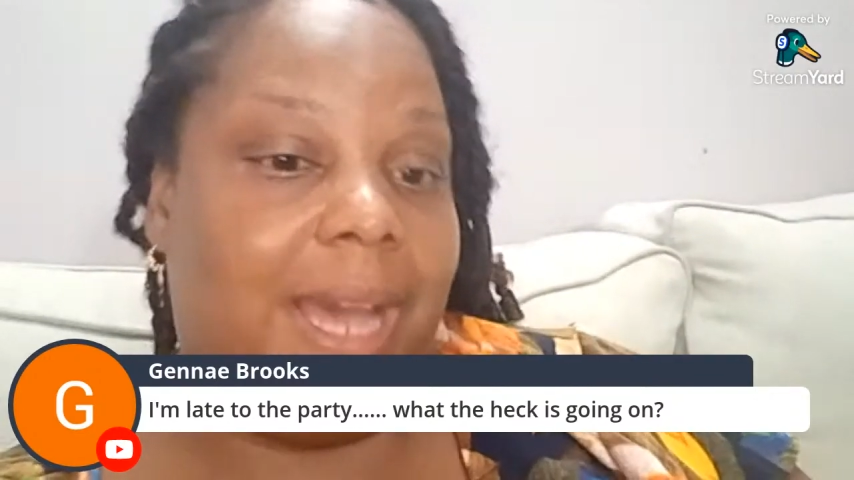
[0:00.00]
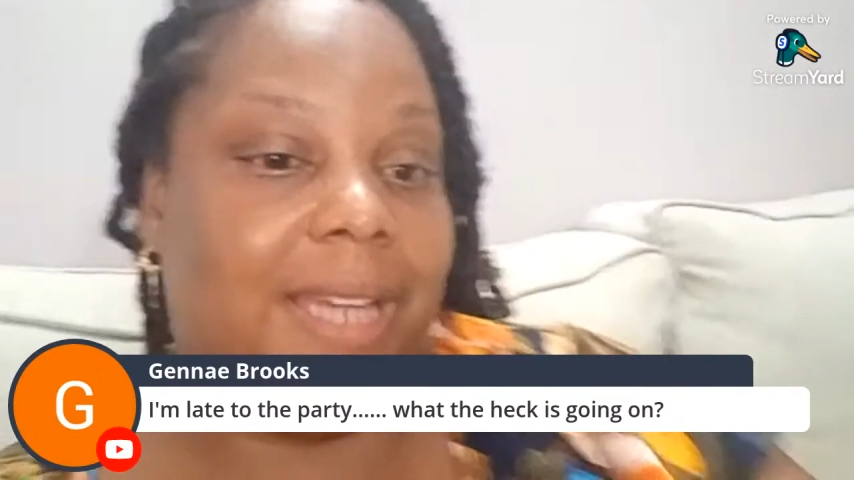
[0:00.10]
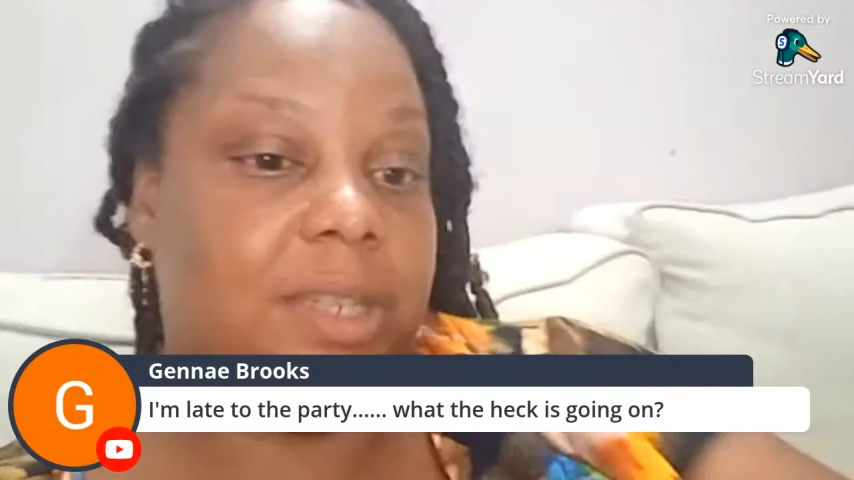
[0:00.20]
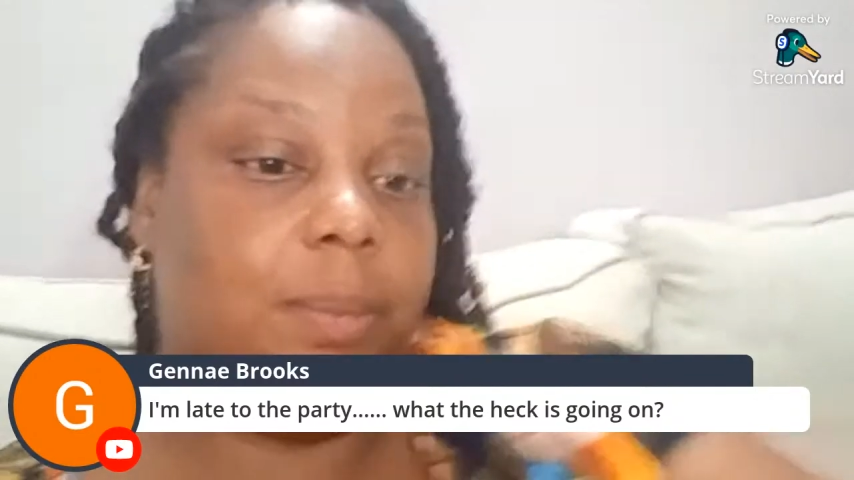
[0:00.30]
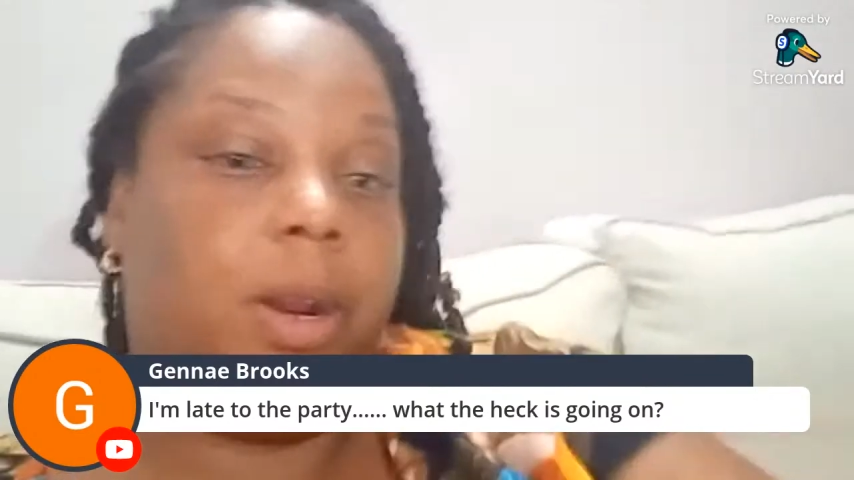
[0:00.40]

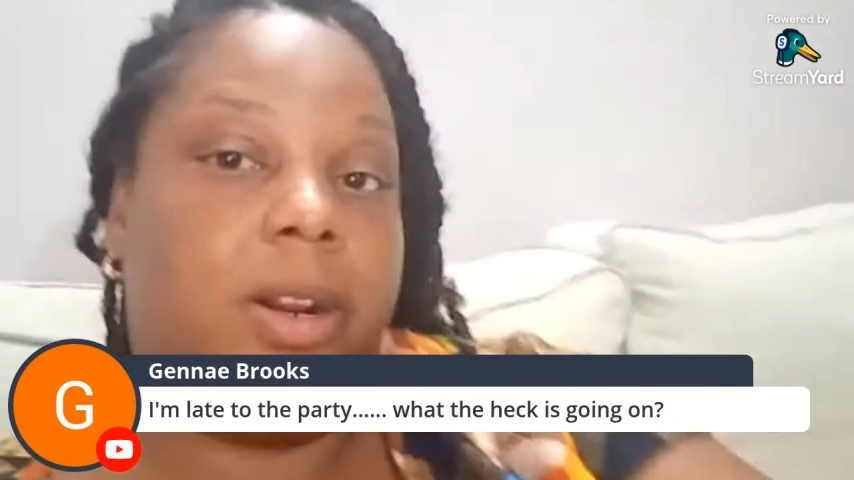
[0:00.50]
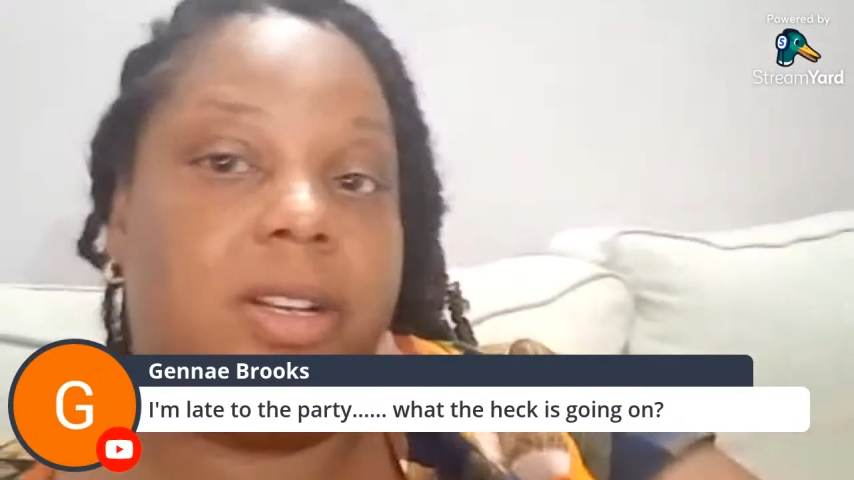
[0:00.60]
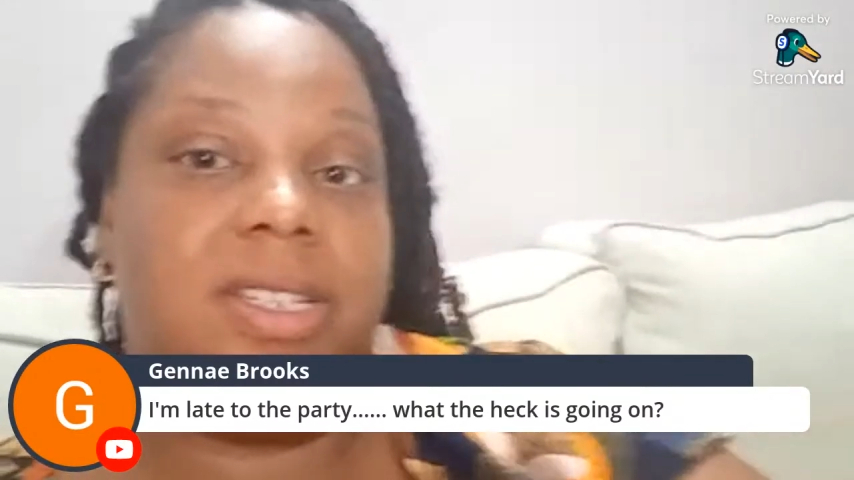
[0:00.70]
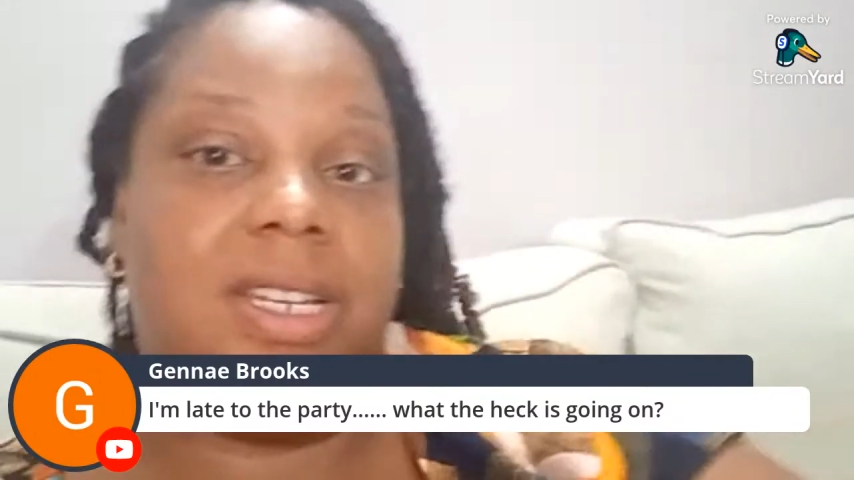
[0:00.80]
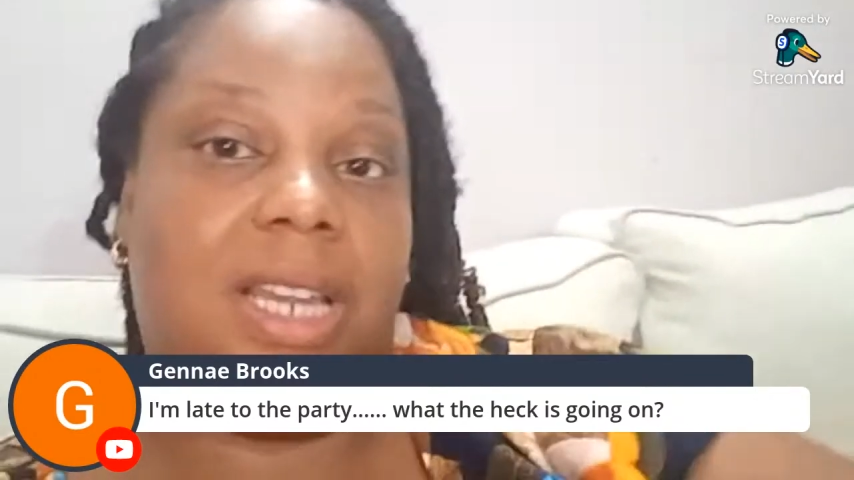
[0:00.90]
as a
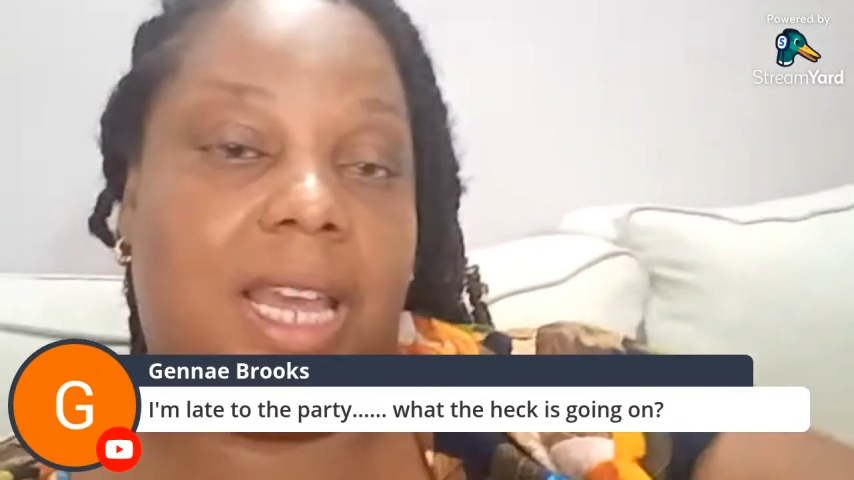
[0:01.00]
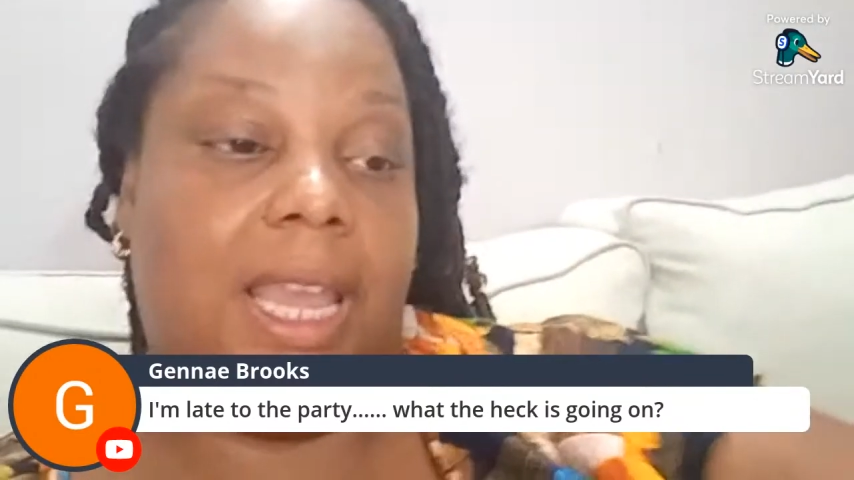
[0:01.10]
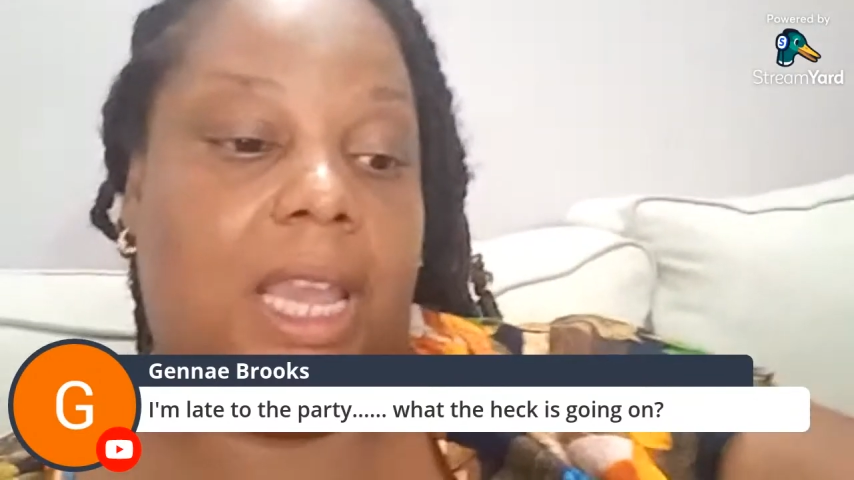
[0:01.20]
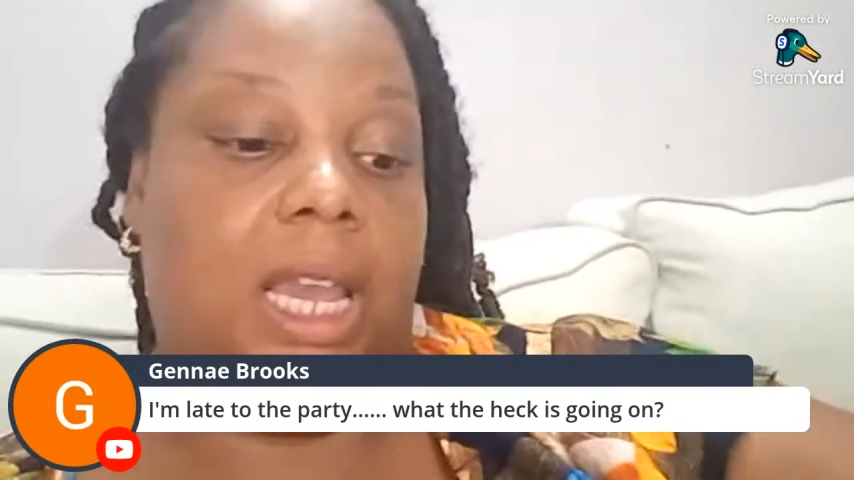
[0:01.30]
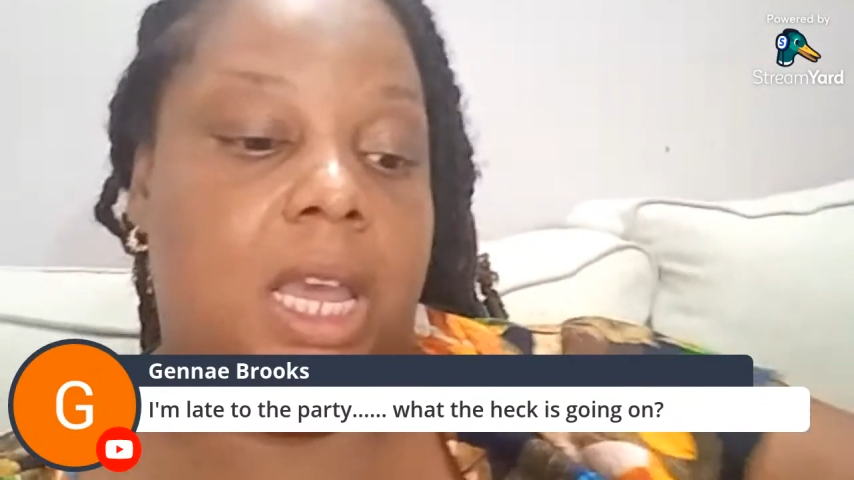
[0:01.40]
person. Like,